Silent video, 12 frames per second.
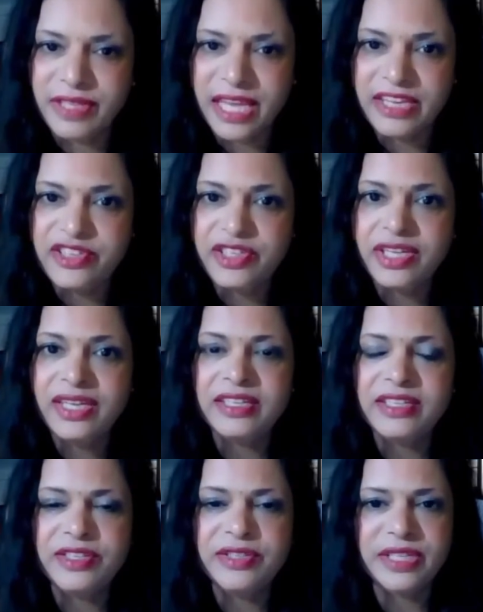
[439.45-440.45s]
Asia and
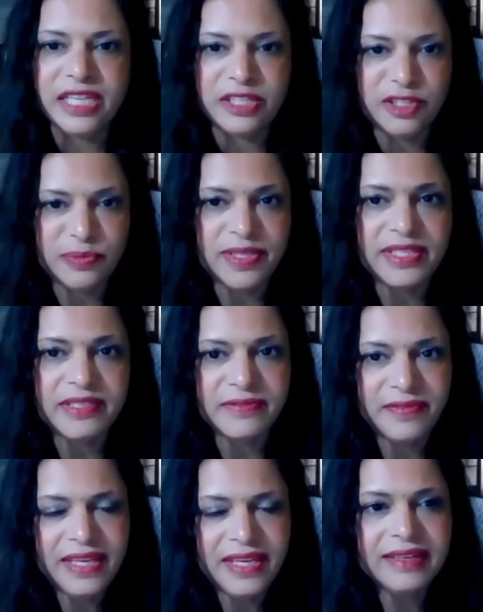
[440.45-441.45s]
into the Indo
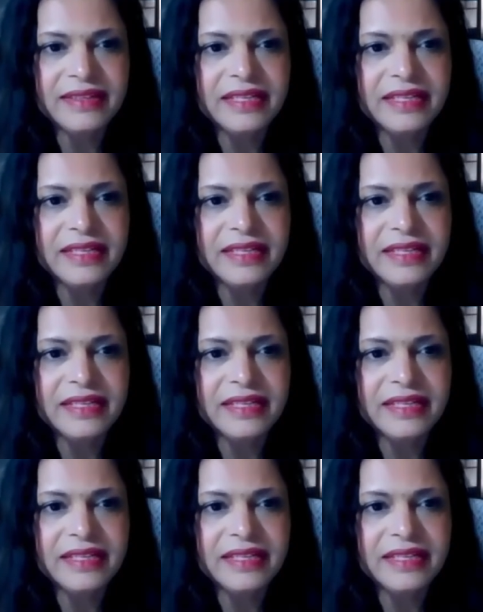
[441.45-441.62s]
Pacific,